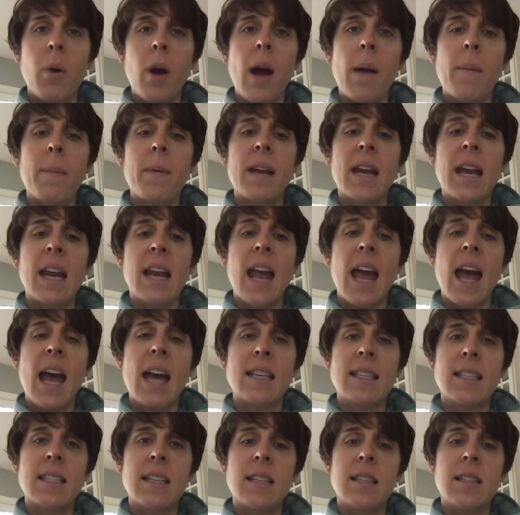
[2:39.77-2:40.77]
property and
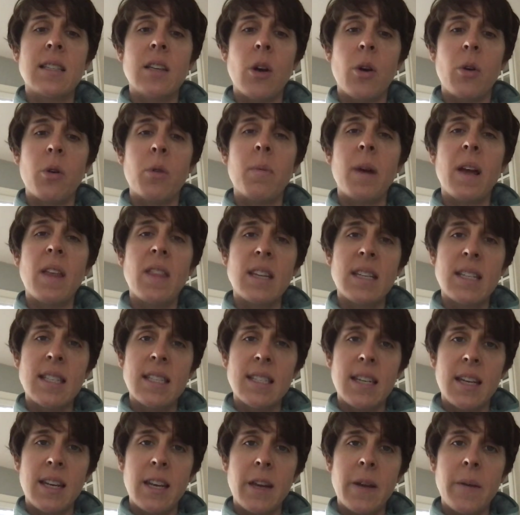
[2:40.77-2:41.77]
assets owned by the
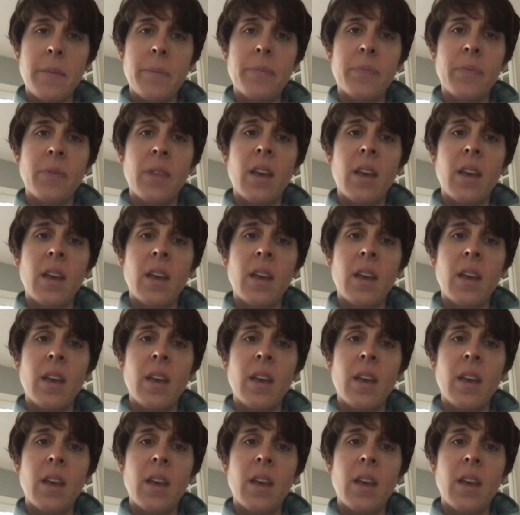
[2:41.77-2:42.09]
descendant.